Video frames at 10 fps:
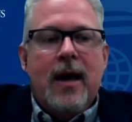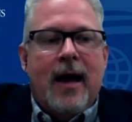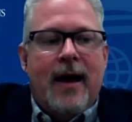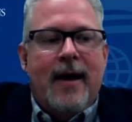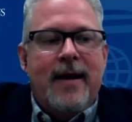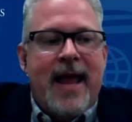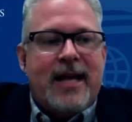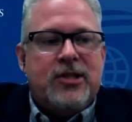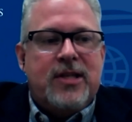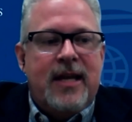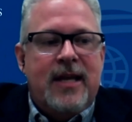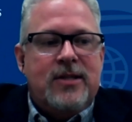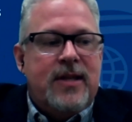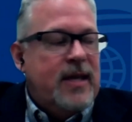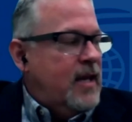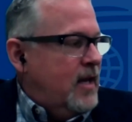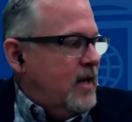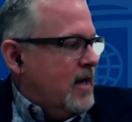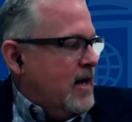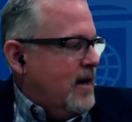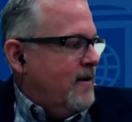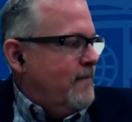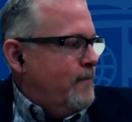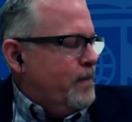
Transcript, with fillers: Uh, next is the, uh,